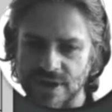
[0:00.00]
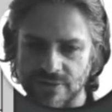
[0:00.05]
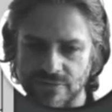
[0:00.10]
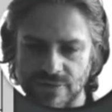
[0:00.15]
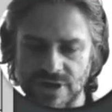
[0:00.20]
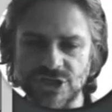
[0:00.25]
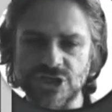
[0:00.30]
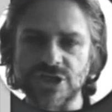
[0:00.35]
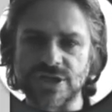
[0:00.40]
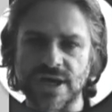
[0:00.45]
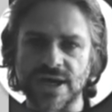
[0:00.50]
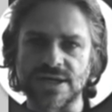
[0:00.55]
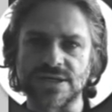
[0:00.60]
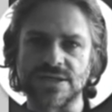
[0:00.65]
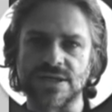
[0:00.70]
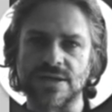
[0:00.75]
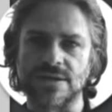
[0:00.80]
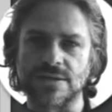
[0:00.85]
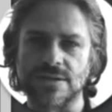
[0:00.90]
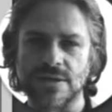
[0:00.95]
Russian
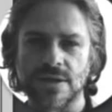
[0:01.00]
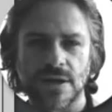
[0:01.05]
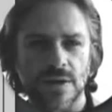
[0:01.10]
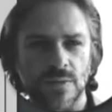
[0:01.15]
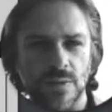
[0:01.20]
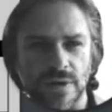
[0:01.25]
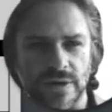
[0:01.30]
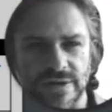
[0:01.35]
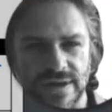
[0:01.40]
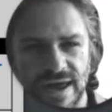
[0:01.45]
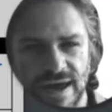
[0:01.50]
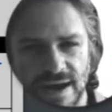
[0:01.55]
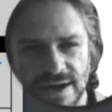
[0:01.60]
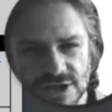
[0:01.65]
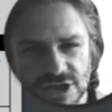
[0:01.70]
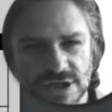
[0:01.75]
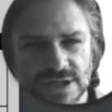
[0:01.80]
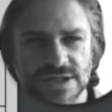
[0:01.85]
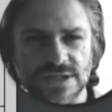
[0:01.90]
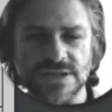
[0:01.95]
accent. What are they
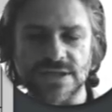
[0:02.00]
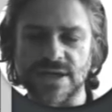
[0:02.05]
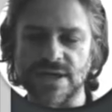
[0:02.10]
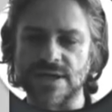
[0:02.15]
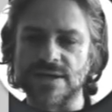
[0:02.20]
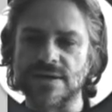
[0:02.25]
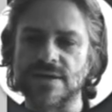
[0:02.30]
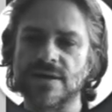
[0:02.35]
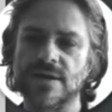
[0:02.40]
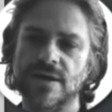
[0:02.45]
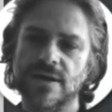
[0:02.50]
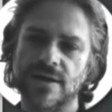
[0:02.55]
actually saying?